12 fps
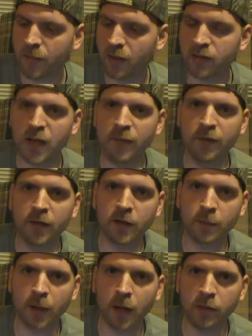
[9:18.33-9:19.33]
definitely
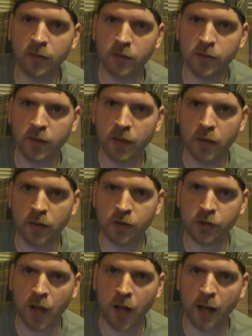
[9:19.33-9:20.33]
could probably use another
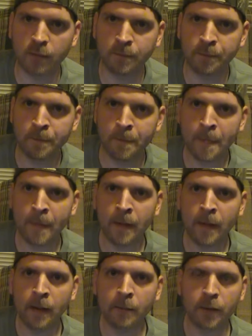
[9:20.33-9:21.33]
shot.
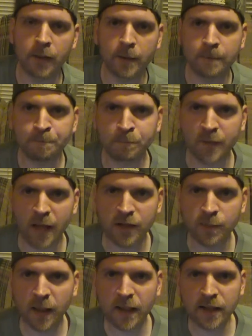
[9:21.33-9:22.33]
But that's
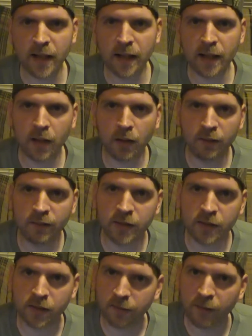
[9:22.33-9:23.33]
my take on
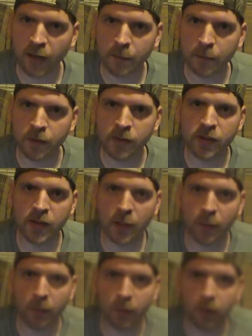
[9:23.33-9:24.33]
Vista Vapors
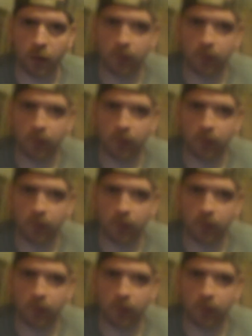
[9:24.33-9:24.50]
Cinnamon Roll,